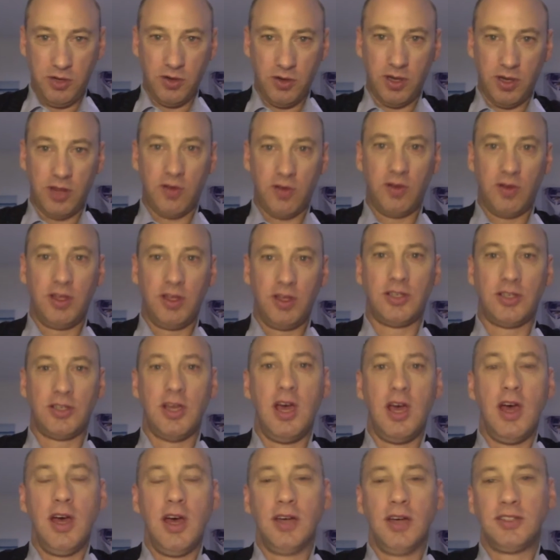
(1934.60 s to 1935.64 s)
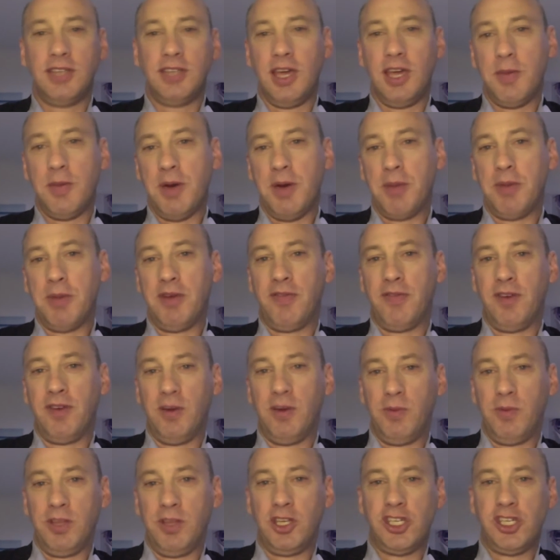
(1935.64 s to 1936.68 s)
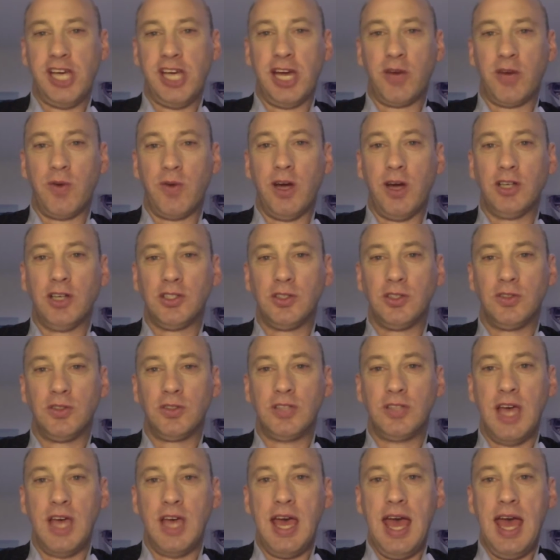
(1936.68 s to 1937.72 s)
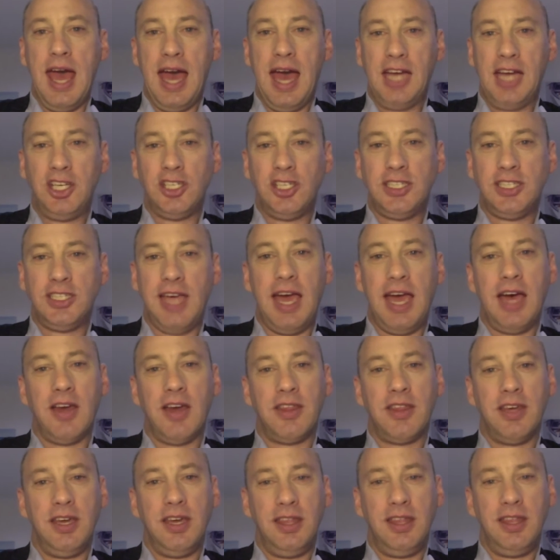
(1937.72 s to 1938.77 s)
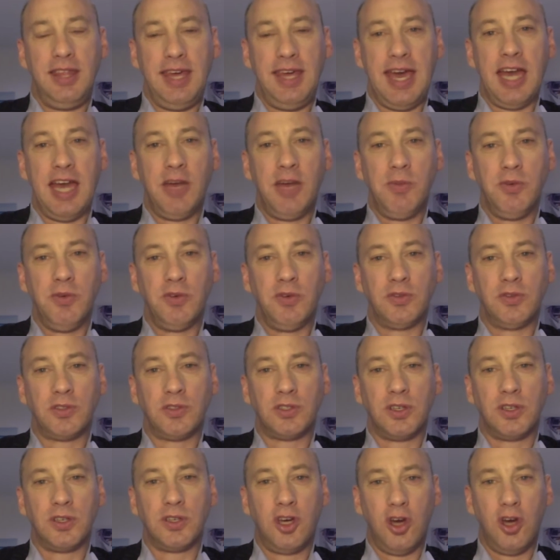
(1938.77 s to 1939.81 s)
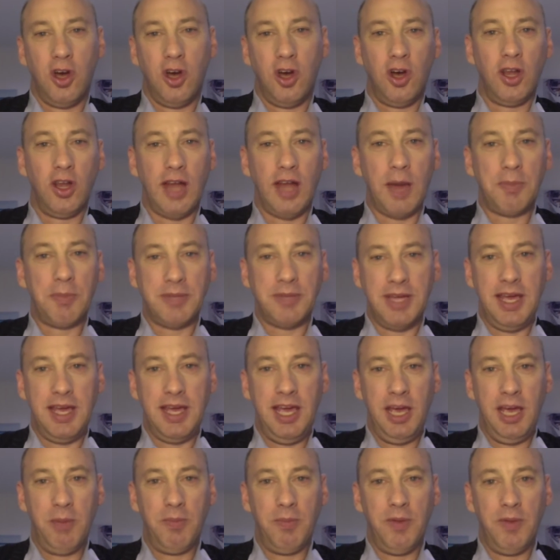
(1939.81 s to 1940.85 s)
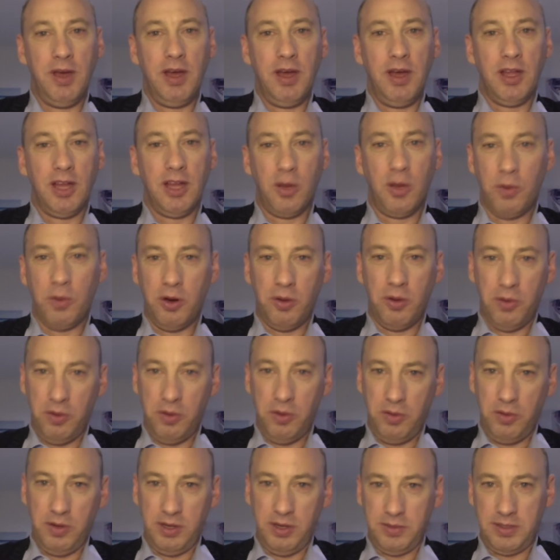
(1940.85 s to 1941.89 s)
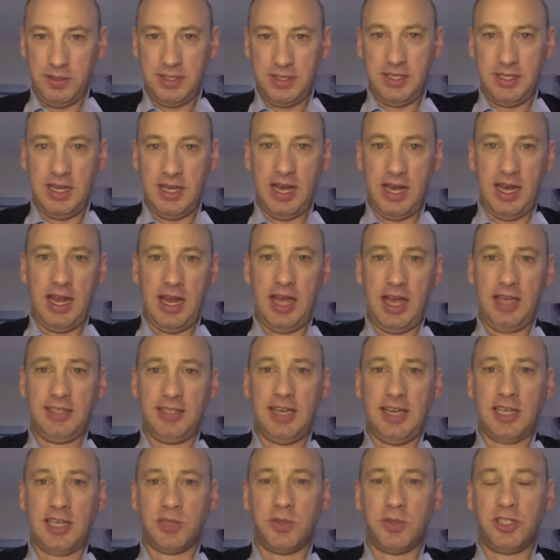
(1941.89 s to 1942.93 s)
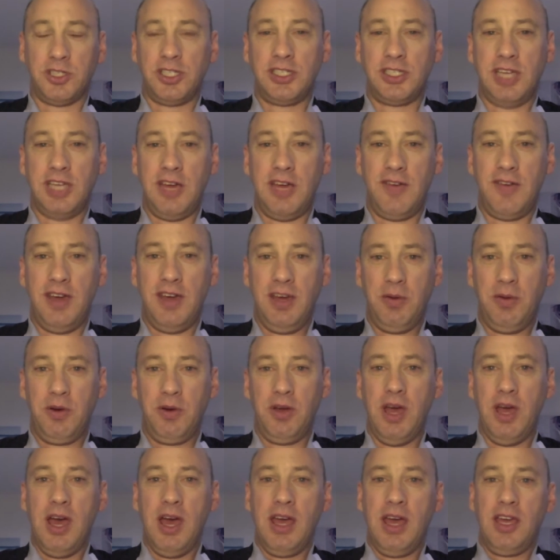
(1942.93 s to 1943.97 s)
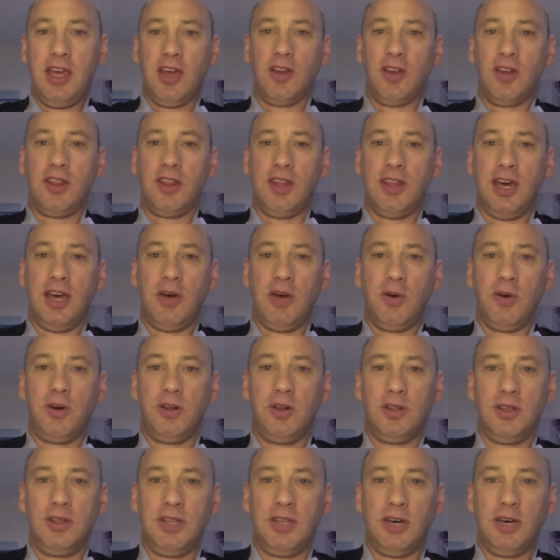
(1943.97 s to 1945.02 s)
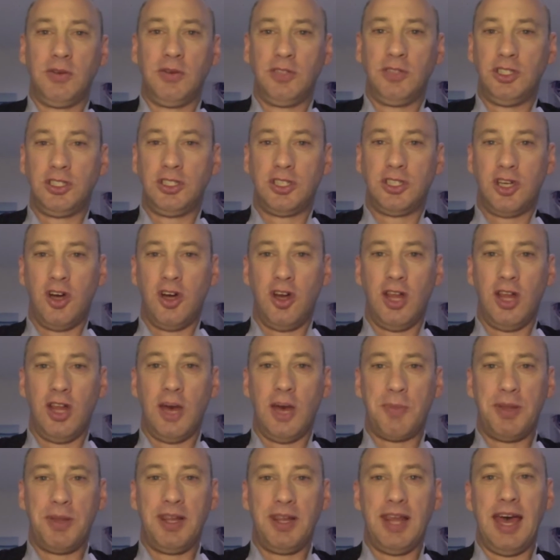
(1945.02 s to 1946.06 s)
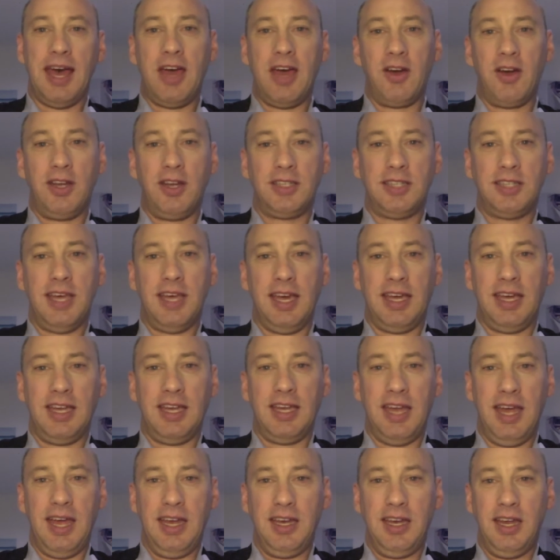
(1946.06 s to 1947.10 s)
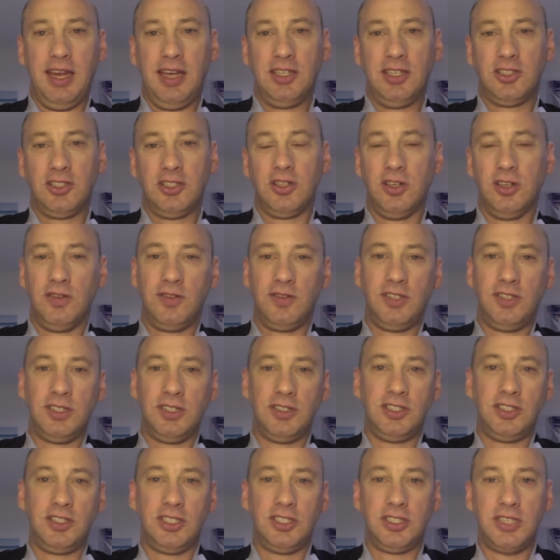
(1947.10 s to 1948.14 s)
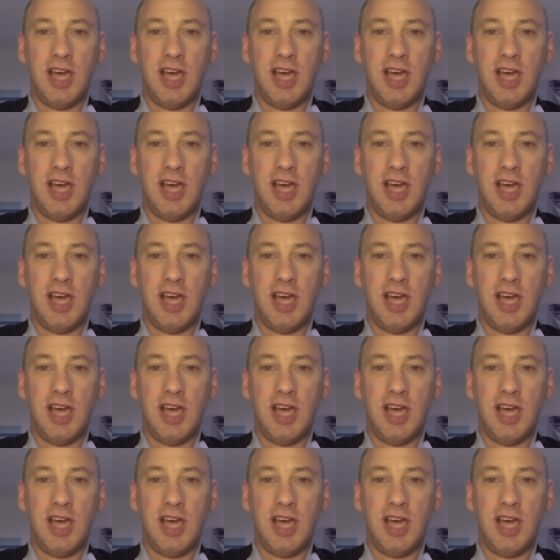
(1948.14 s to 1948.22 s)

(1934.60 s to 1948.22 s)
through this thing about my friend with the Jack Russells, and just how the animals curl up to him. We were at his house watching TV. They will just curl up and lay on his leg and sort of do just